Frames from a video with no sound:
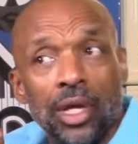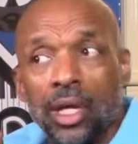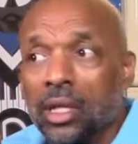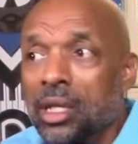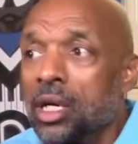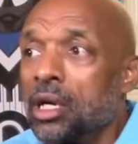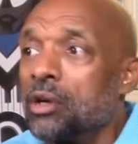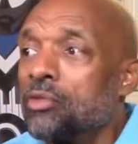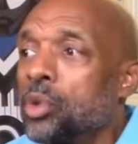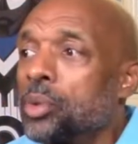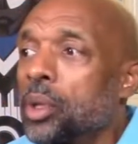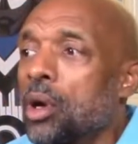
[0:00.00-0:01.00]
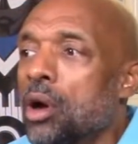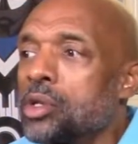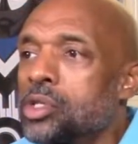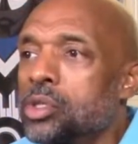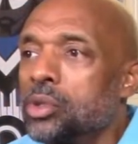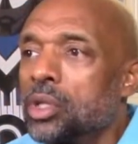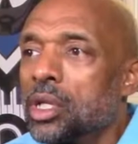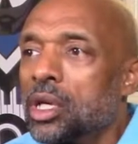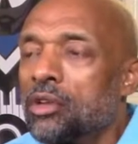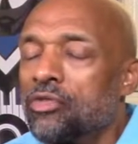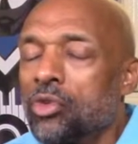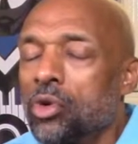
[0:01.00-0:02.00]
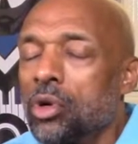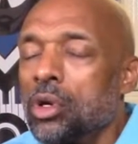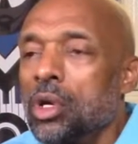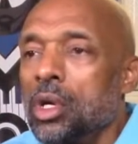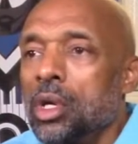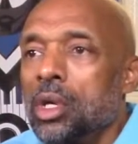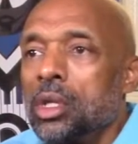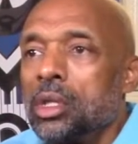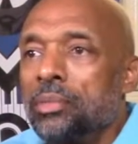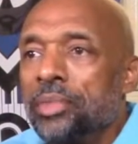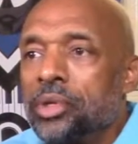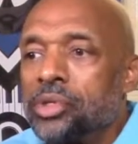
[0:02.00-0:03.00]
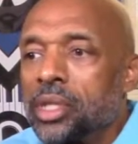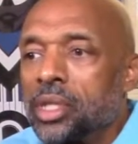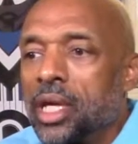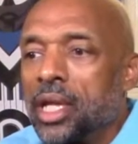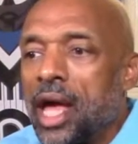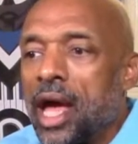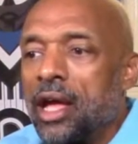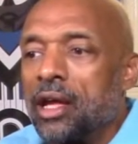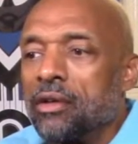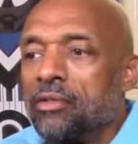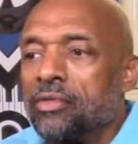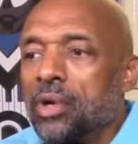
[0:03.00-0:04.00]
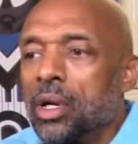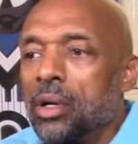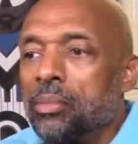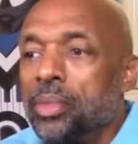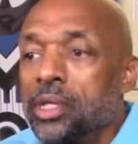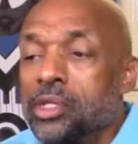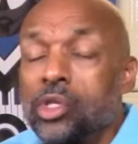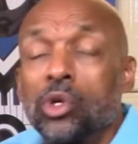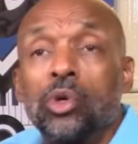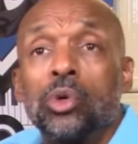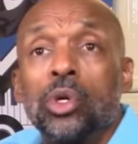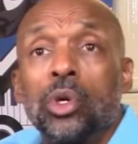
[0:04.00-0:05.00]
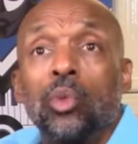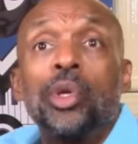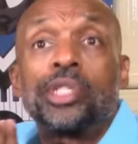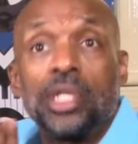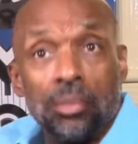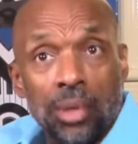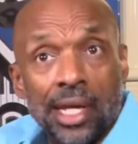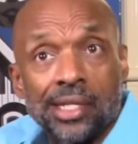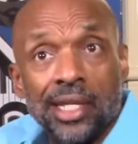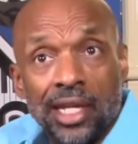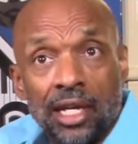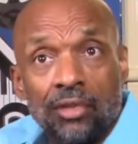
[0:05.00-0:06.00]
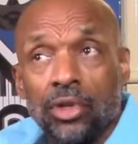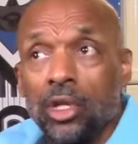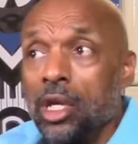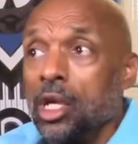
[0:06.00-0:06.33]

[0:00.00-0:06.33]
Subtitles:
And love with regards to the love for the music that I have been so richly blessed and given.